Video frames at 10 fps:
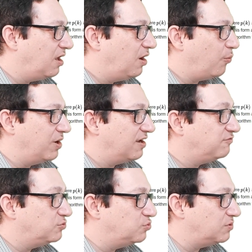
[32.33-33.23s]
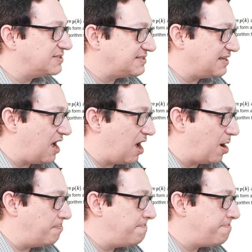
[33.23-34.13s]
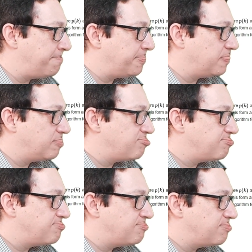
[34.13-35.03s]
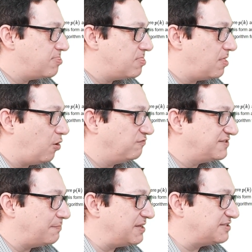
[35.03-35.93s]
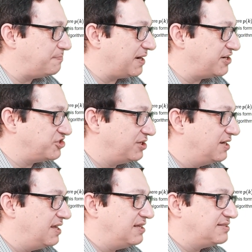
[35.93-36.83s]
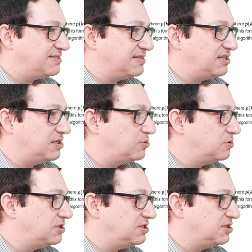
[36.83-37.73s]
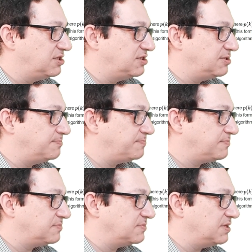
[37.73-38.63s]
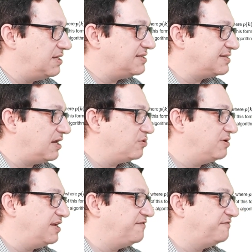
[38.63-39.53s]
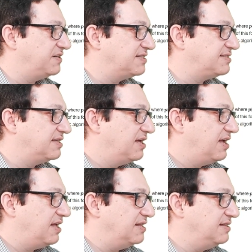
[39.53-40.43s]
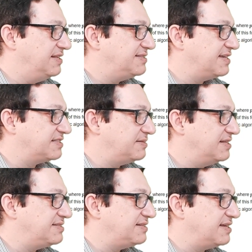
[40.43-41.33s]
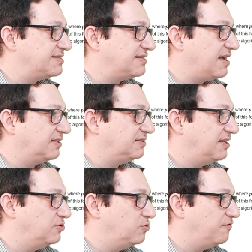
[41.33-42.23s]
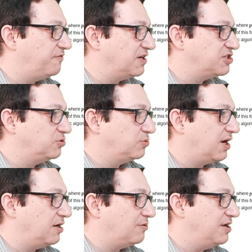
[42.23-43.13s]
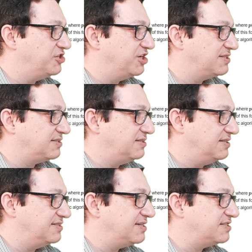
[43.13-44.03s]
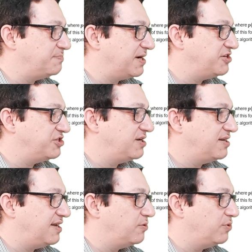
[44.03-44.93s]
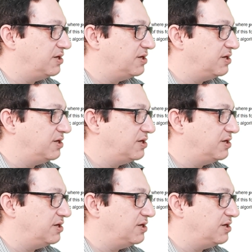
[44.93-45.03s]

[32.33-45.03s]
will have to do a sum of some expression. So let's calculate first this, let's extract and do a function to calculate just this expression, and then